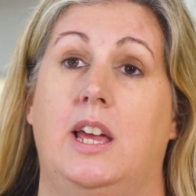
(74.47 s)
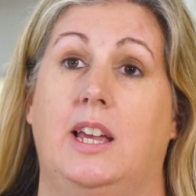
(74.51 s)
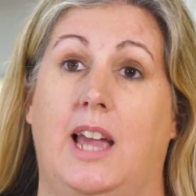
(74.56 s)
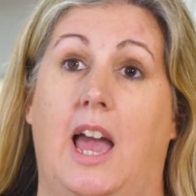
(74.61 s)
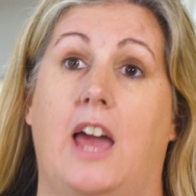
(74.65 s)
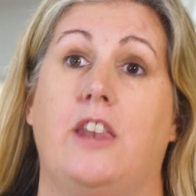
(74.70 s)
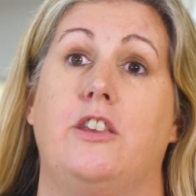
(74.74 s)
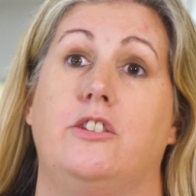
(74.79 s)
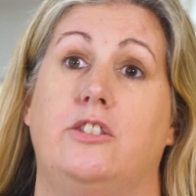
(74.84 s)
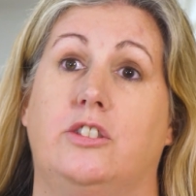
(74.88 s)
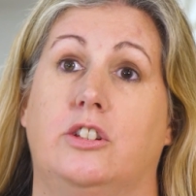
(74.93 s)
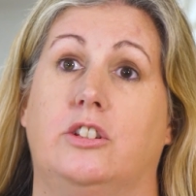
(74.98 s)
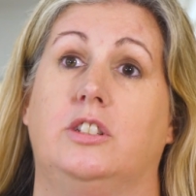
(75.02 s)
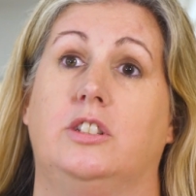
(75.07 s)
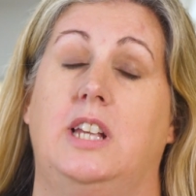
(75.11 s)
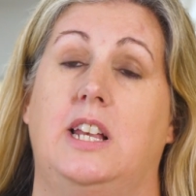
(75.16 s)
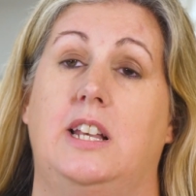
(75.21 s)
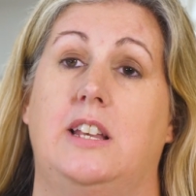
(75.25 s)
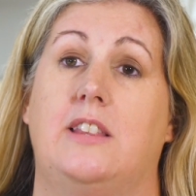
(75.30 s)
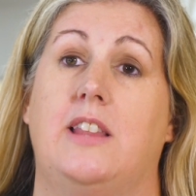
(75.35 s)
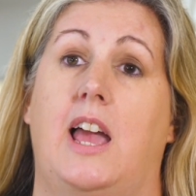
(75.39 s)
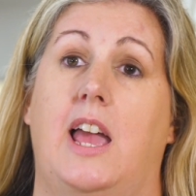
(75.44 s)
can you
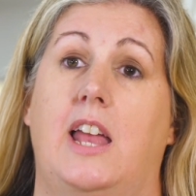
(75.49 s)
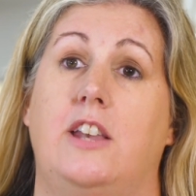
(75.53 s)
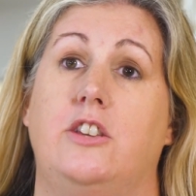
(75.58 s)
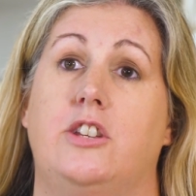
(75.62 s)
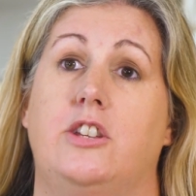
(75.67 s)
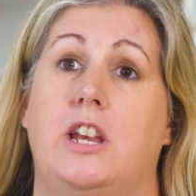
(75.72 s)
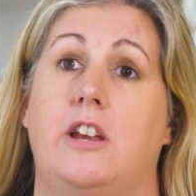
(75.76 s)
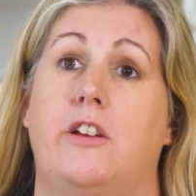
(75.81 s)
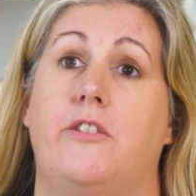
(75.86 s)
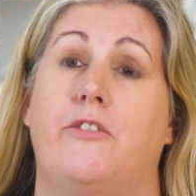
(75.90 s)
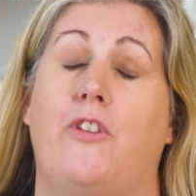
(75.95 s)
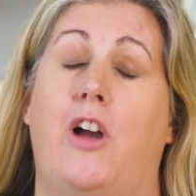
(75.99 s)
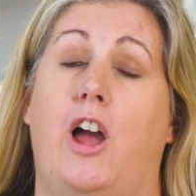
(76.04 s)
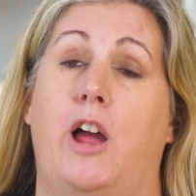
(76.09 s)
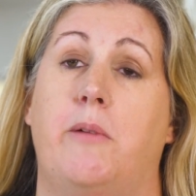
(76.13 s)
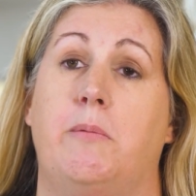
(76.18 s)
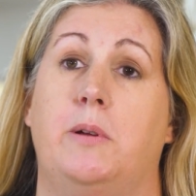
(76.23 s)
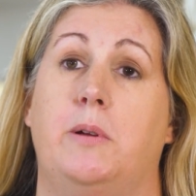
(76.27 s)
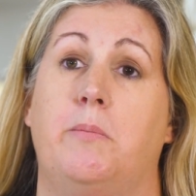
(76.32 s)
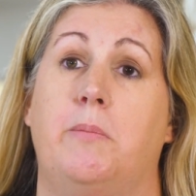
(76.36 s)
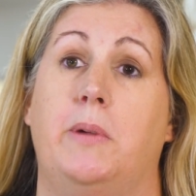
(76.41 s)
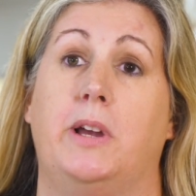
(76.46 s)
succeed in that engineering
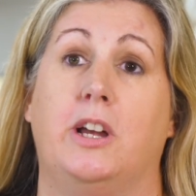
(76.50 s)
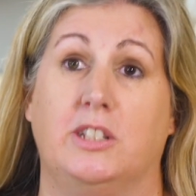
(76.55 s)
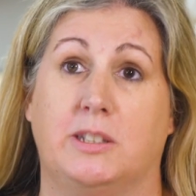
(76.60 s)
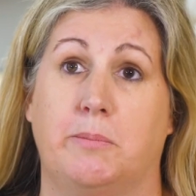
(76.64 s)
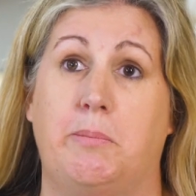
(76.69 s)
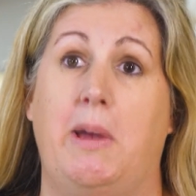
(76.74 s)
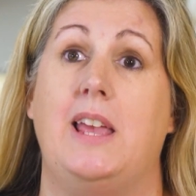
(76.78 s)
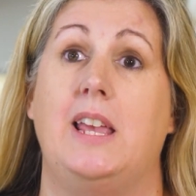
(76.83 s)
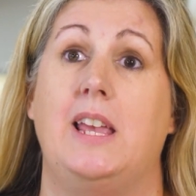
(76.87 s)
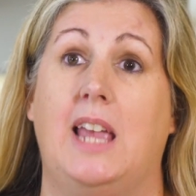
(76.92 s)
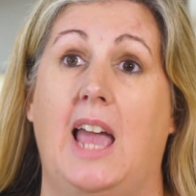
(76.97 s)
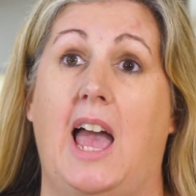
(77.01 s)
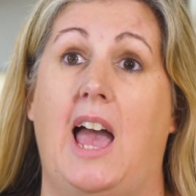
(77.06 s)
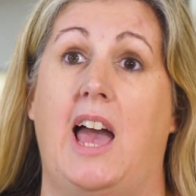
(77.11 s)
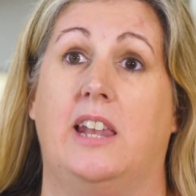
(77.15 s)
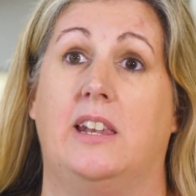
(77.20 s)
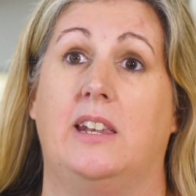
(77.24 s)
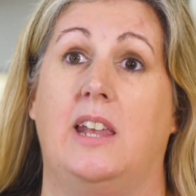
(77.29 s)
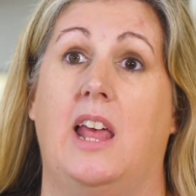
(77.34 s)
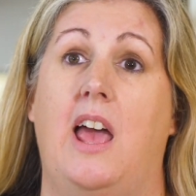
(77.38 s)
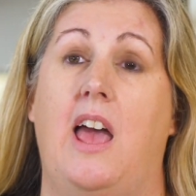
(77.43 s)
environment? Because I bet you can.